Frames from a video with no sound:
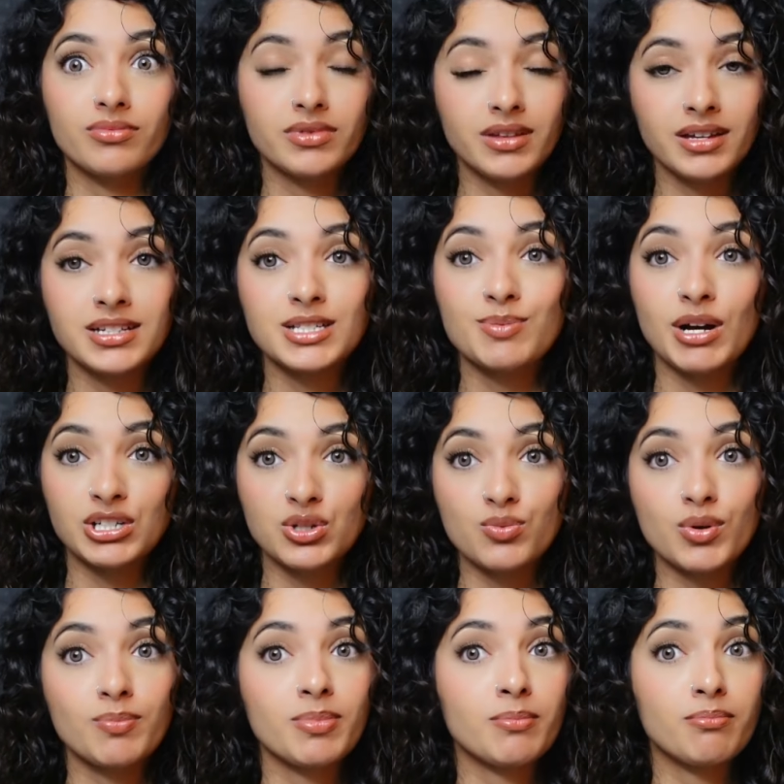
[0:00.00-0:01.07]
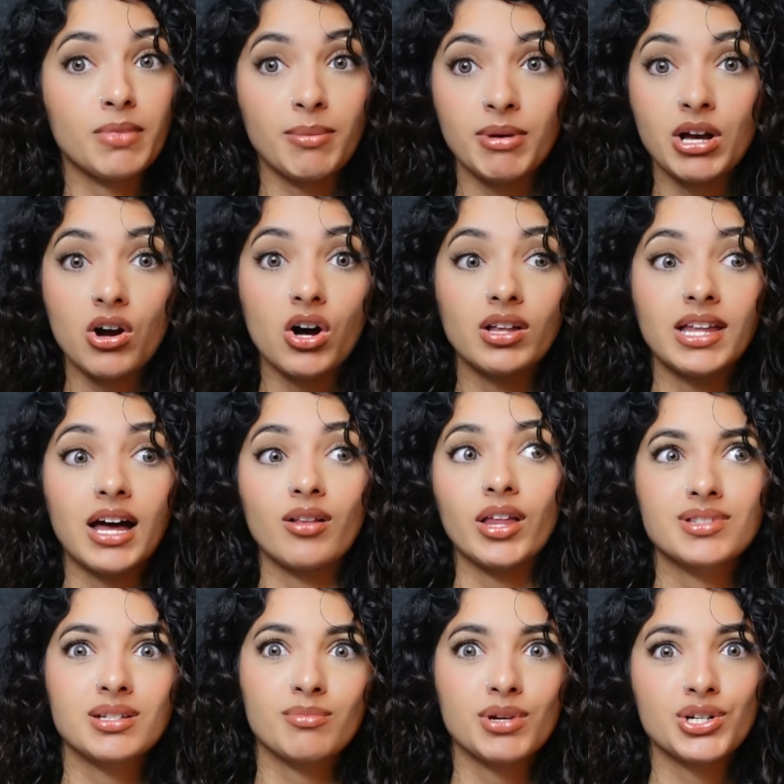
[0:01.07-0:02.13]
the inspector would maybe call out
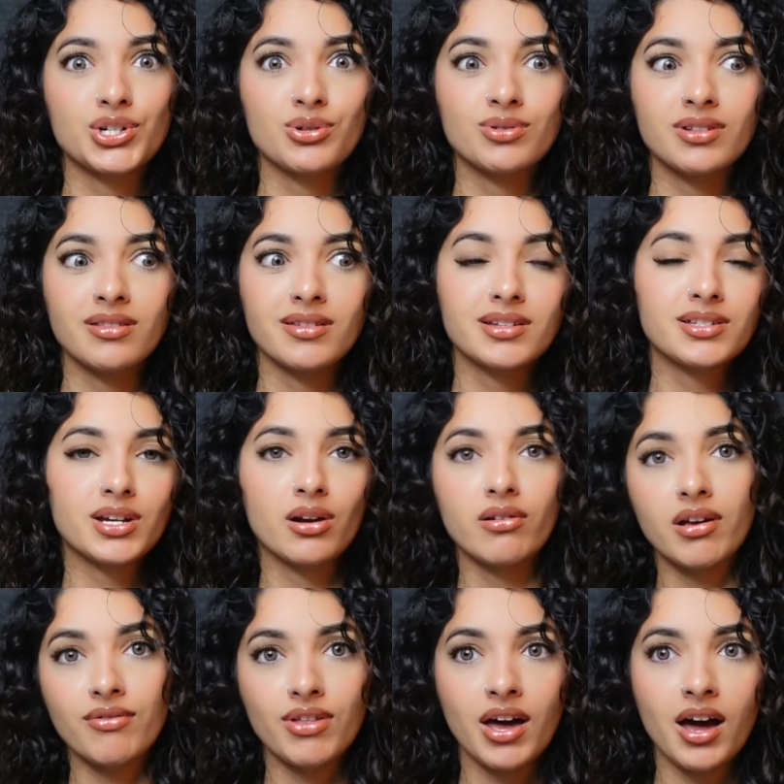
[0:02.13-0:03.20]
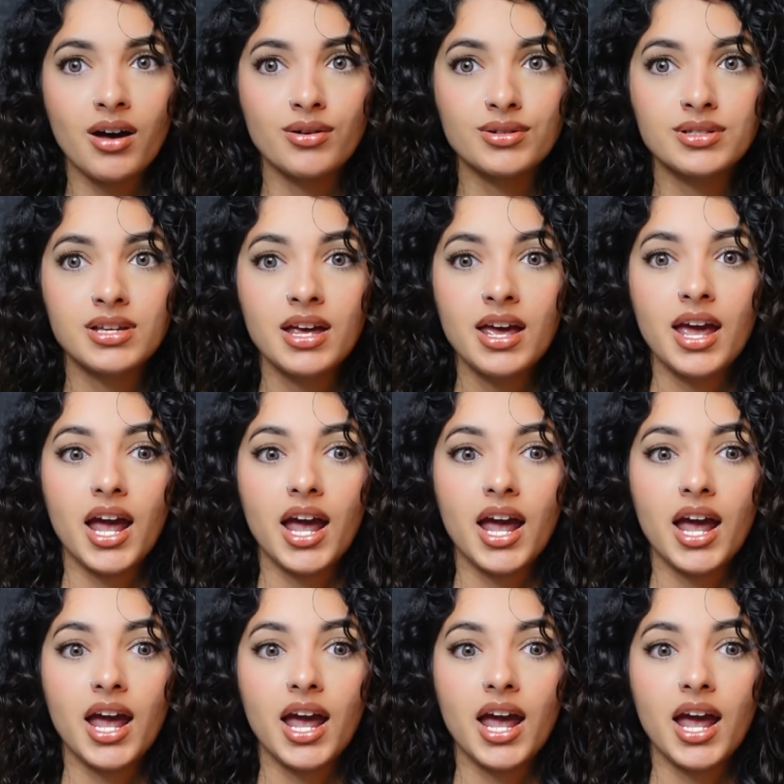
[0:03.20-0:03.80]
some issues in this area of the house,